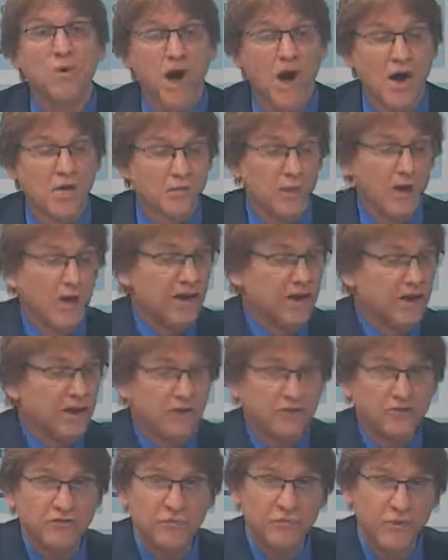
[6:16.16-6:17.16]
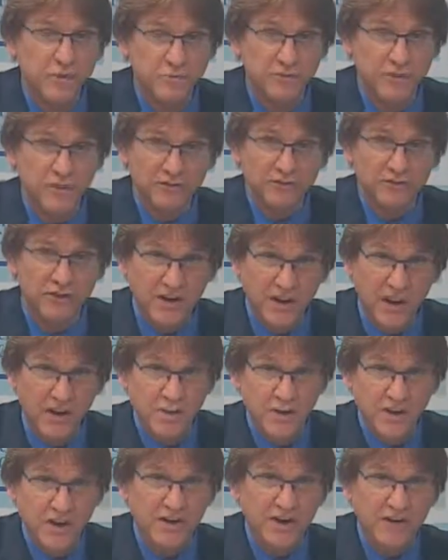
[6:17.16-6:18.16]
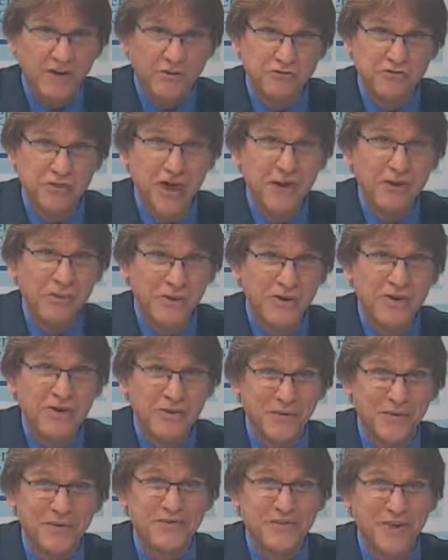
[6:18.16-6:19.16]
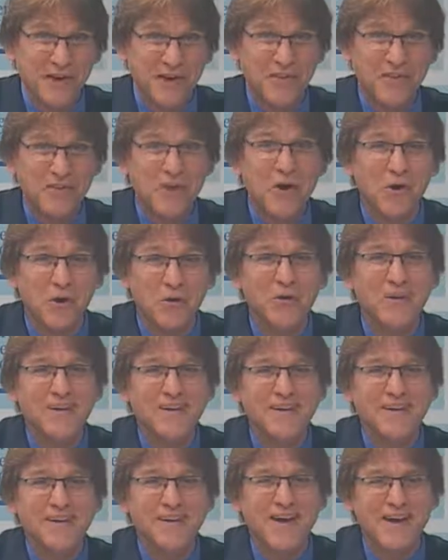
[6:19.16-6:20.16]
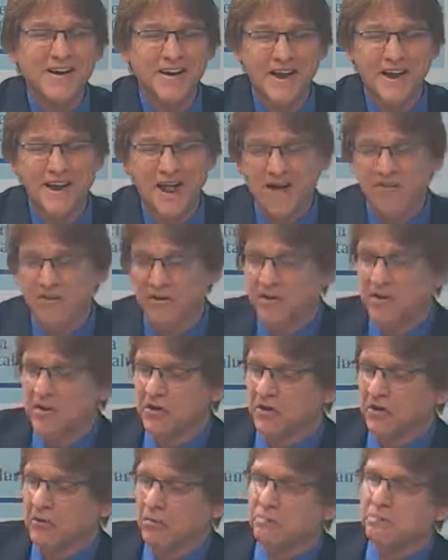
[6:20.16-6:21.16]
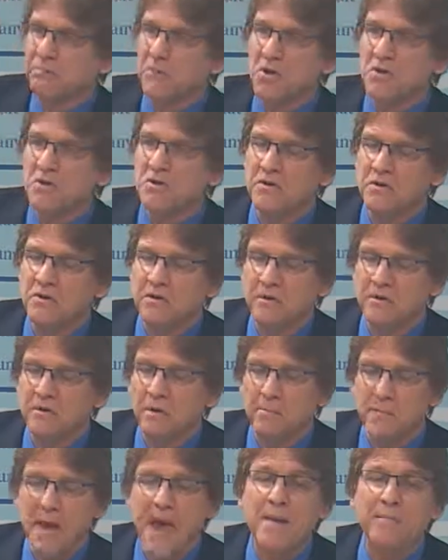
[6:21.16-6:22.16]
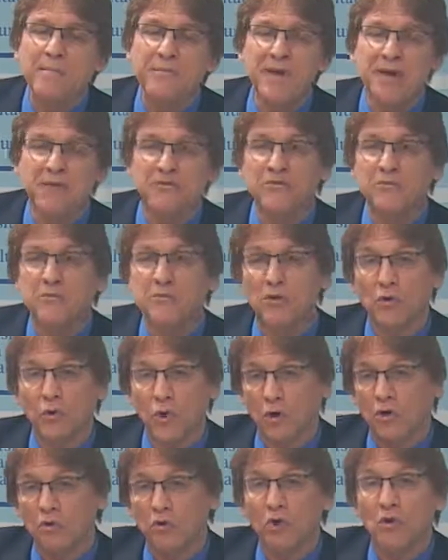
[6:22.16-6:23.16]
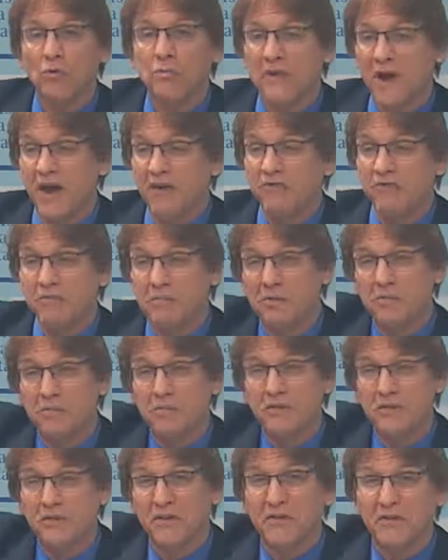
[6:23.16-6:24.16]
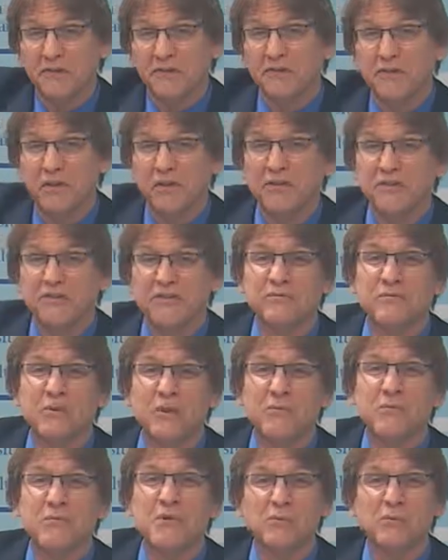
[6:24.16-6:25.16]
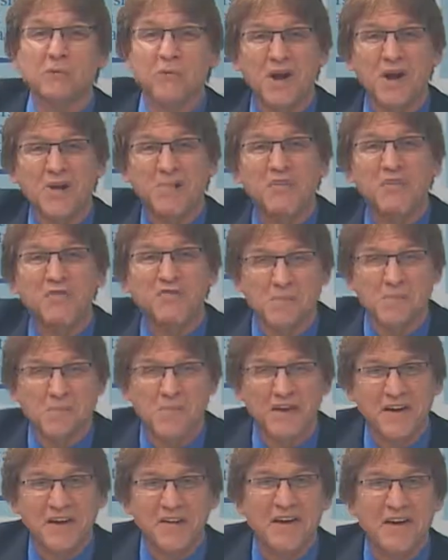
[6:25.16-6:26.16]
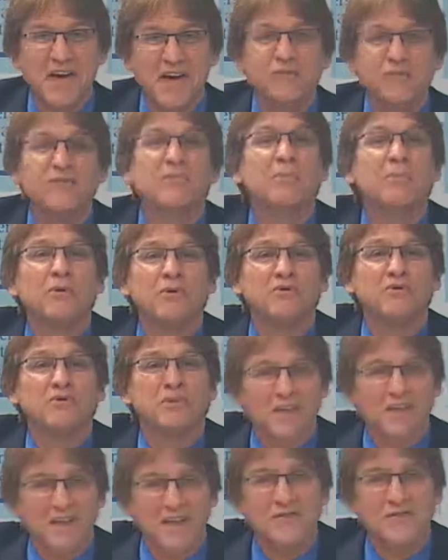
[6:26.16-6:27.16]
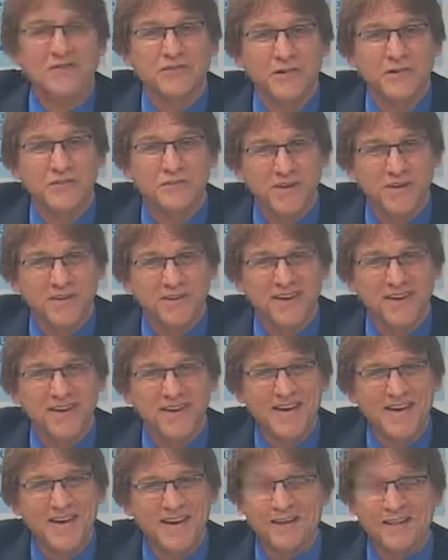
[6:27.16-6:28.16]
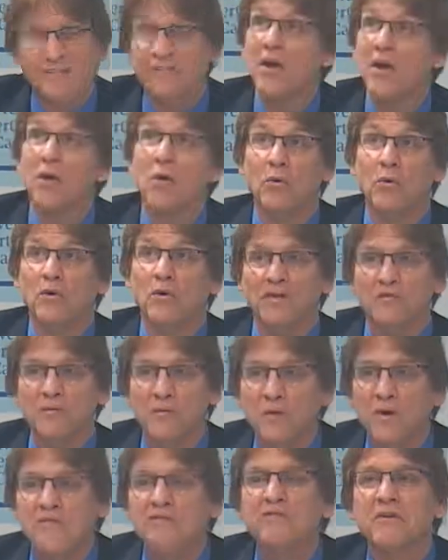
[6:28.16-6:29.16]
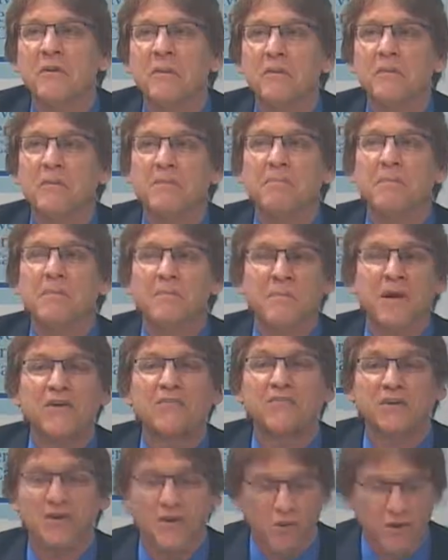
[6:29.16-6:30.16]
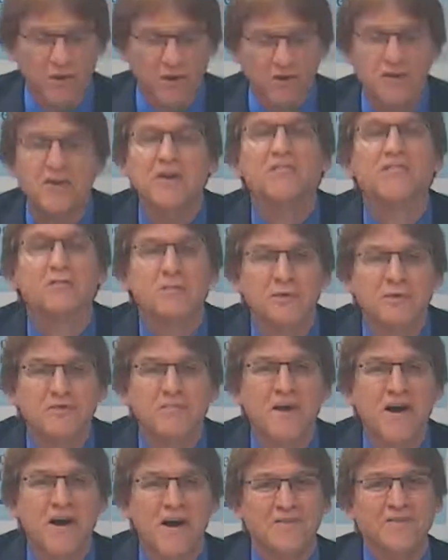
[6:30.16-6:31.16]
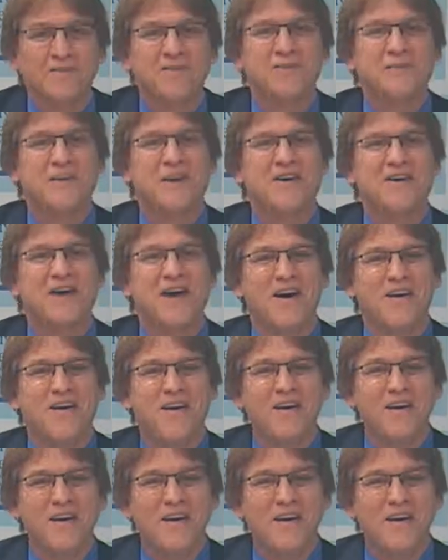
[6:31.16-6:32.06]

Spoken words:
I'd recognize the people I'd see coming in on the chat window and say hello. And I'd have a little map next to me or a globe next to me and put little stickers of where people are coming from in the class to personalize it a bit. And get say, oh, everyone from Mexico, can you give a response right now?